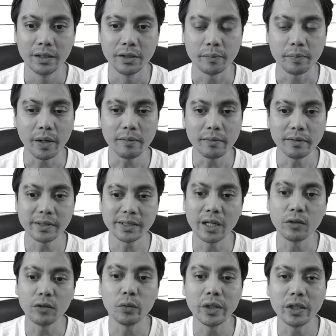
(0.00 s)
The problem is
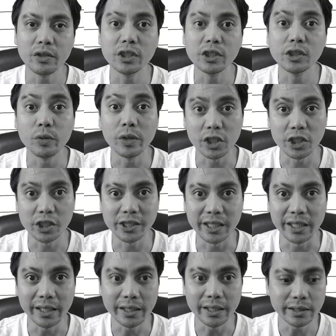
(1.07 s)
that when you switch
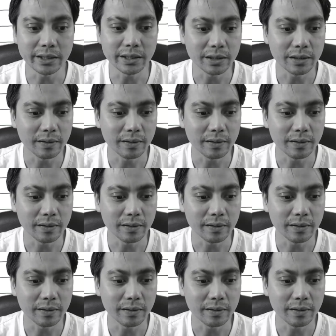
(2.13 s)
scenes,